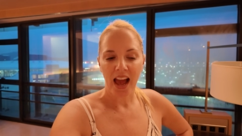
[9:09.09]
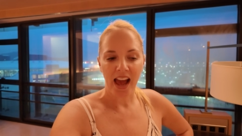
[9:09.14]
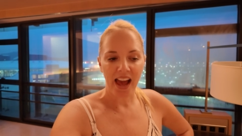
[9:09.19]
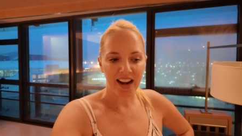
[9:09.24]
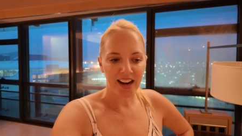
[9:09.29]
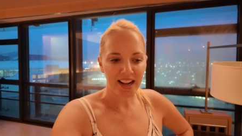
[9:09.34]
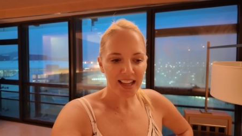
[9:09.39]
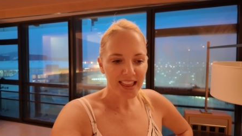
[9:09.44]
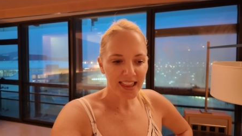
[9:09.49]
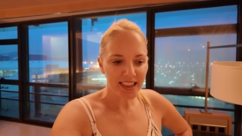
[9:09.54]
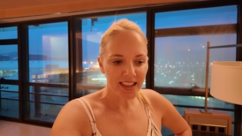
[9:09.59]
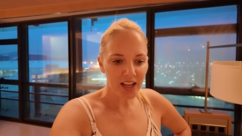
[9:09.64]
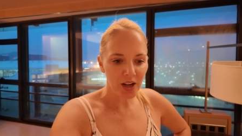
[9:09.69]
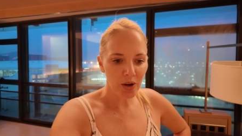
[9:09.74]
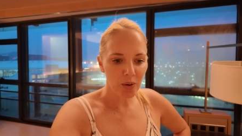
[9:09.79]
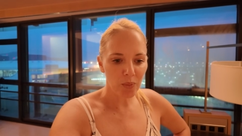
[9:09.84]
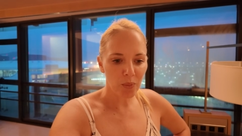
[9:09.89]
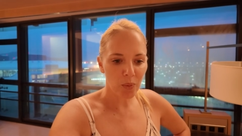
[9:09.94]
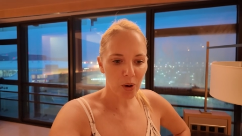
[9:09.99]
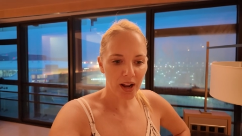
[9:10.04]
And I
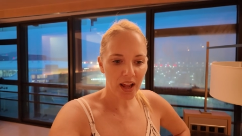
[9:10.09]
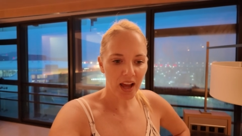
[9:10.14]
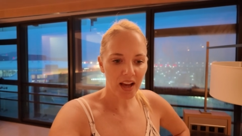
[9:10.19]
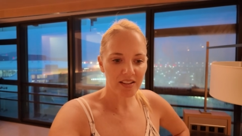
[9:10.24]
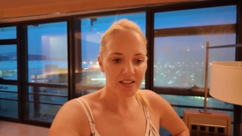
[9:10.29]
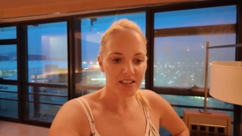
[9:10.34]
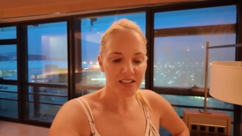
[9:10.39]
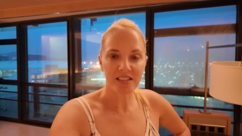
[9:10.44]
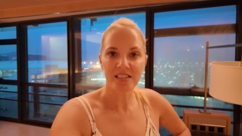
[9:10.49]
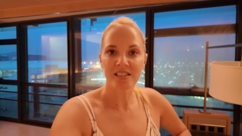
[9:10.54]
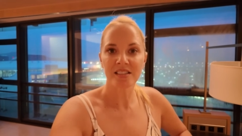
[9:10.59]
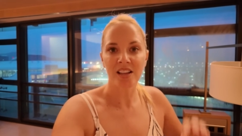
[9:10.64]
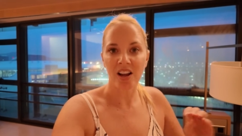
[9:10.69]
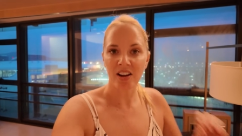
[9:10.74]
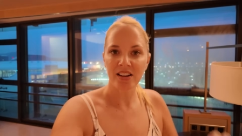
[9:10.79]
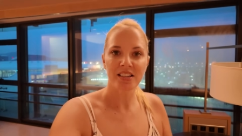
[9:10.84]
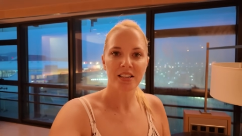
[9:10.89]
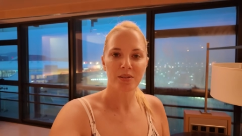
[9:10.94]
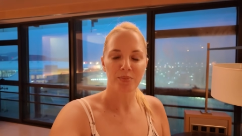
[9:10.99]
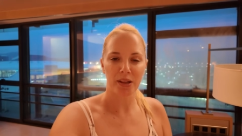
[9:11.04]
think what has
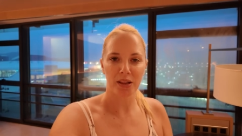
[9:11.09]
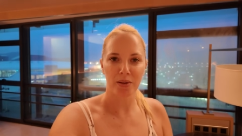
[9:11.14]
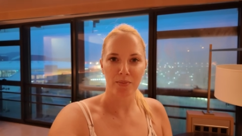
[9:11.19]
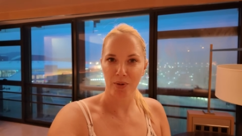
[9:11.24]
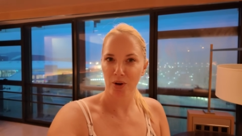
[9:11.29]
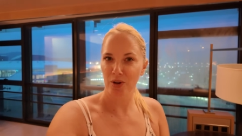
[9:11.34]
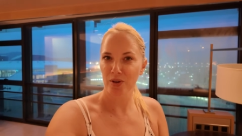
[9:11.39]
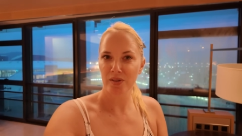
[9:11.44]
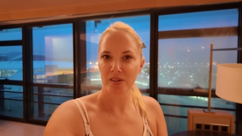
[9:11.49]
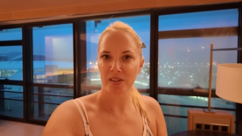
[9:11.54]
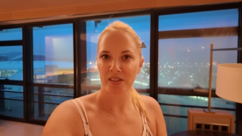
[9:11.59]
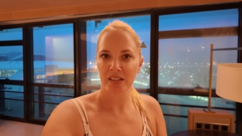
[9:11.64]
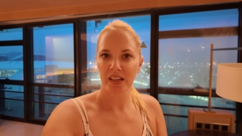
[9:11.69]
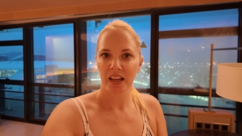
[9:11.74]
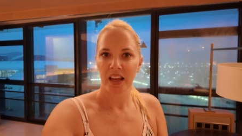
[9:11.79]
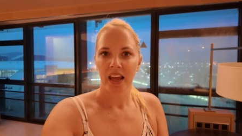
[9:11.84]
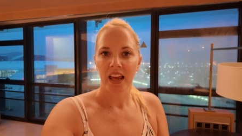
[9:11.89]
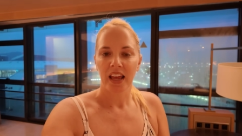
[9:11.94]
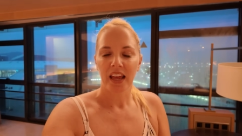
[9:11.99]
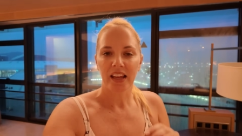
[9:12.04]
excited me the most
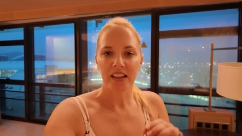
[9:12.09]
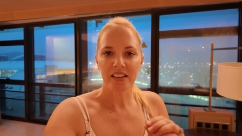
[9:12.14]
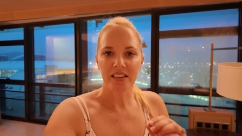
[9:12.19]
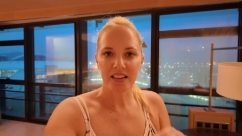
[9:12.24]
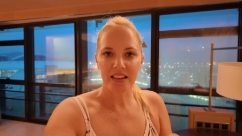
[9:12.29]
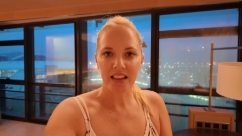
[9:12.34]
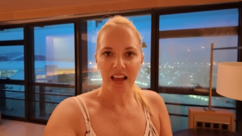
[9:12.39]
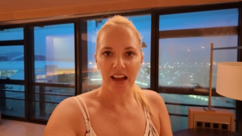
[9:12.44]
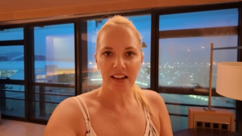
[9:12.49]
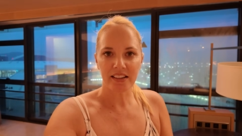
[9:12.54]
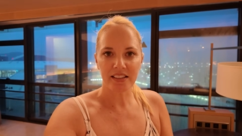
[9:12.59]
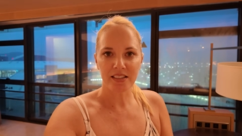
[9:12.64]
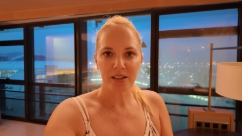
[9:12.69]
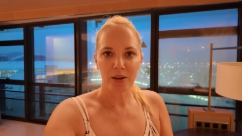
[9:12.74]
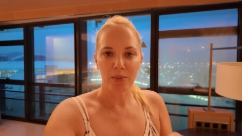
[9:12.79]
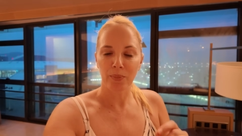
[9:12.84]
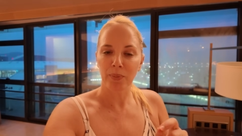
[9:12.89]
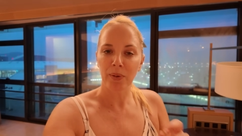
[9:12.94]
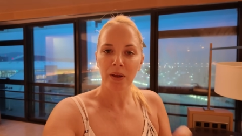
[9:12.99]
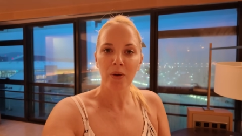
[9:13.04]
is that
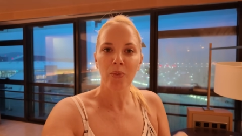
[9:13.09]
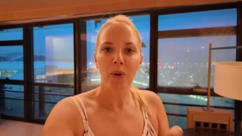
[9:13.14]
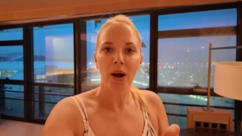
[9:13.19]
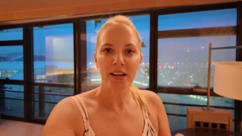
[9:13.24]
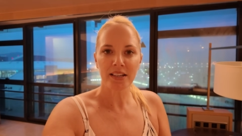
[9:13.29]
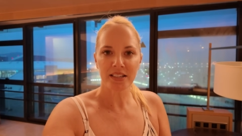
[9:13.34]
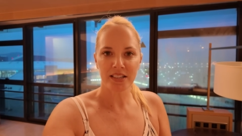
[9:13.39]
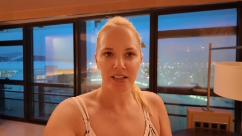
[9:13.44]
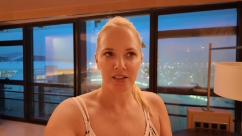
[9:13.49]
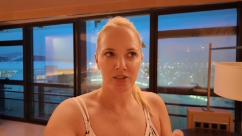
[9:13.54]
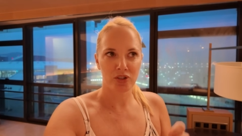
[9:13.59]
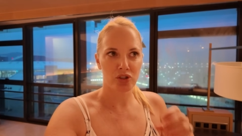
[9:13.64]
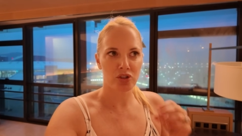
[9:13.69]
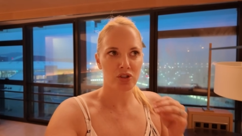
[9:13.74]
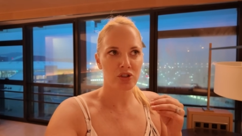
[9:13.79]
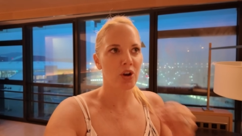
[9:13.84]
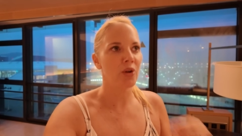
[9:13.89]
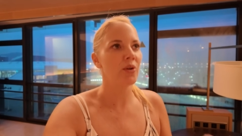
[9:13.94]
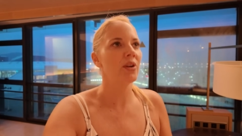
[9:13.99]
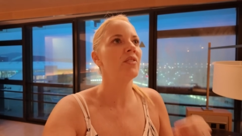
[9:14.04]
BYD is
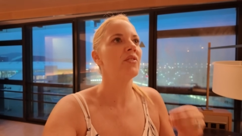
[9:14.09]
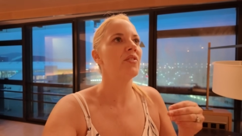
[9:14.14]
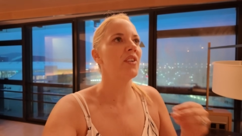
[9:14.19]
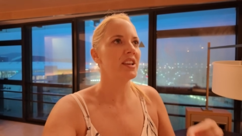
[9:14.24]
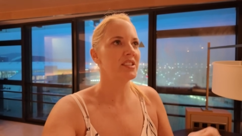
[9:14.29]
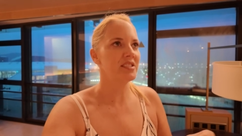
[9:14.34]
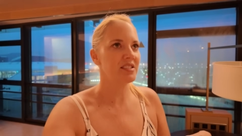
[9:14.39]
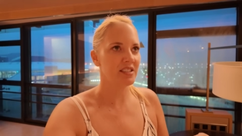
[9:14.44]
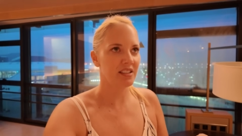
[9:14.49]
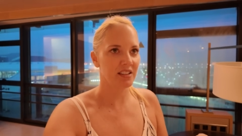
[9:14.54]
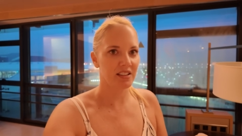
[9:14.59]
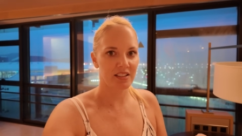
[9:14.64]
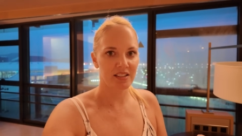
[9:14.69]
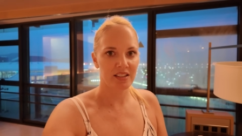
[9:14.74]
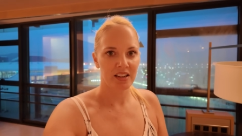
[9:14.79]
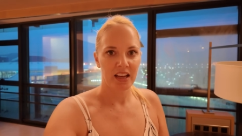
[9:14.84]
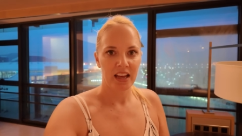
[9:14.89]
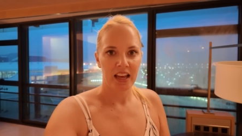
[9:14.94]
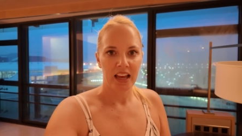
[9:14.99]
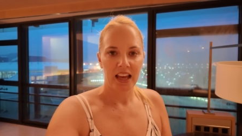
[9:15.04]
so
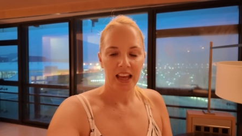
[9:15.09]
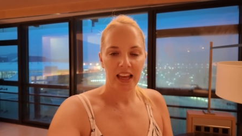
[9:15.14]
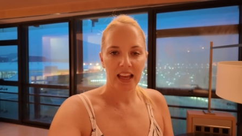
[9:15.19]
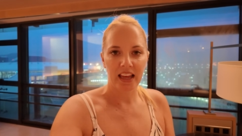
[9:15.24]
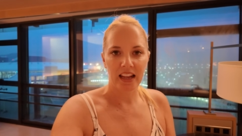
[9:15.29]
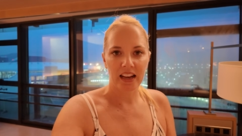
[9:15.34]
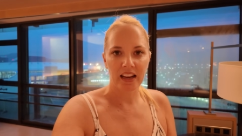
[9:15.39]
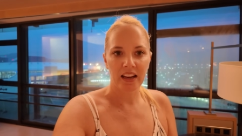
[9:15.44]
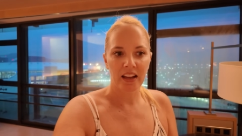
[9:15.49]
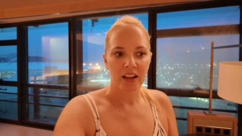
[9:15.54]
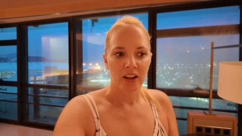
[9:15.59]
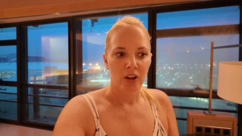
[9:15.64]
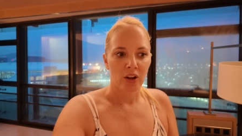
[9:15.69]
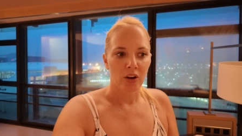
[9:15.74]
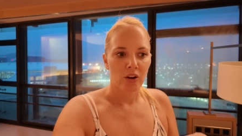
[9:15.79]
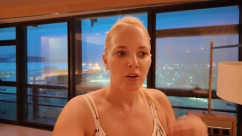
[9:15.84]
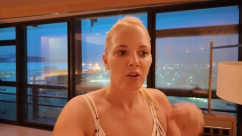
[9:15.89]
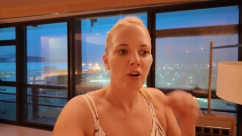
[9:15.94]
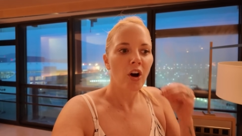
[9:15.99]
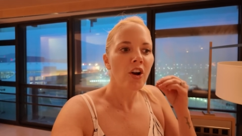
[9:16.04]
invested in
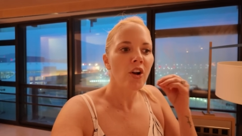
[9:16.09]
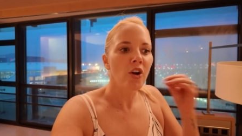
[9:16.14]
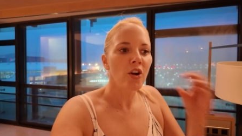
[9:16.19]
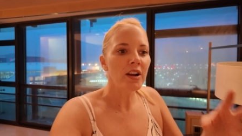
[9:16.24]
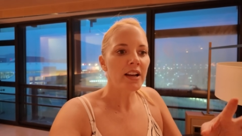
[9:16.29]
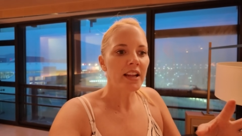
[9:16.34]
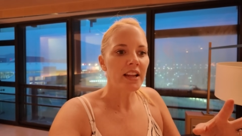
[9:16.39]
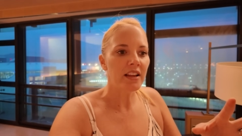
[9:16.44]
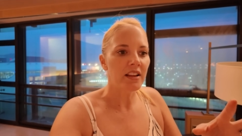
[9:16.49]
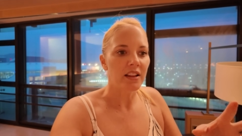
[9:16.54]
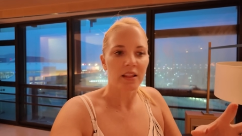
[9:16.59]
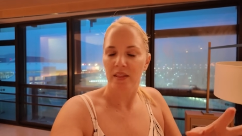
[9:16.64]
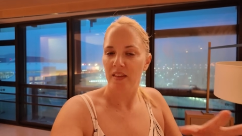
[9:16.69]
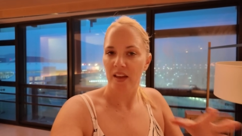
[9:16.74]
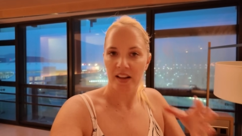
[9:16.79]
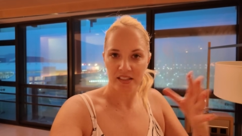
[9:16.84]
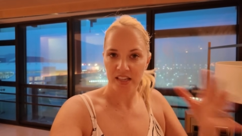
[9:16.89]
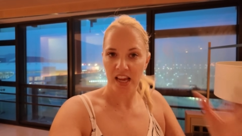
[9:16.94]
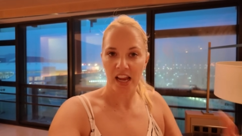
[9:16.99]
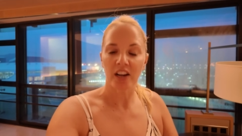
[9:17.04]
not only
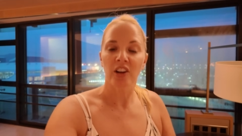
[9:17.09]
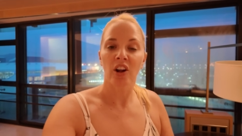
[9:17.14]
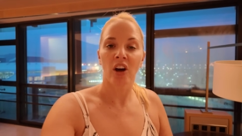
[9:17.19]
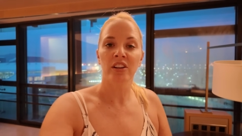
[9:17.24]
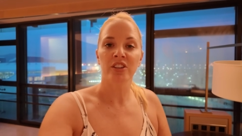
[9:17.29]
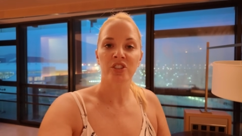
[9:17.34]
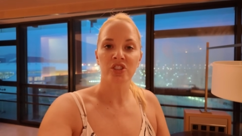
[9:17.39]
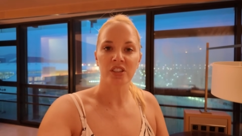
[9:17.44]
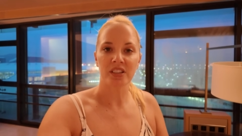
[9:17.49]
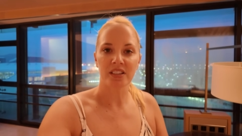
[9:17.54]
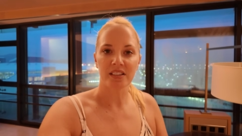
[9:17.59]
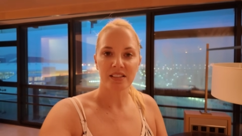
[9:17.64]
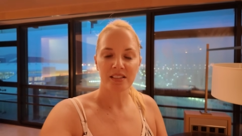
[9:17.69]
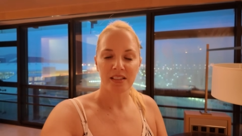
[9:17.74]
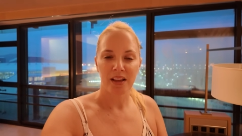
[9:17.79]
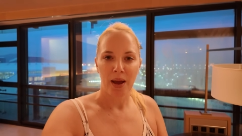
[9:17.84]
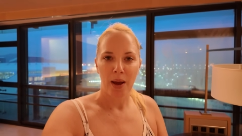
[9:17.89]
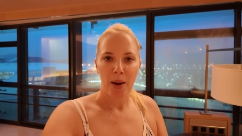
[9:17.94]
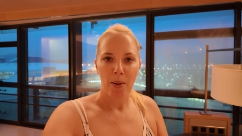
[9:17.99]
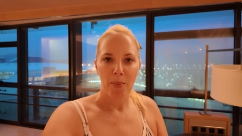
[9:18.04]
their technologies,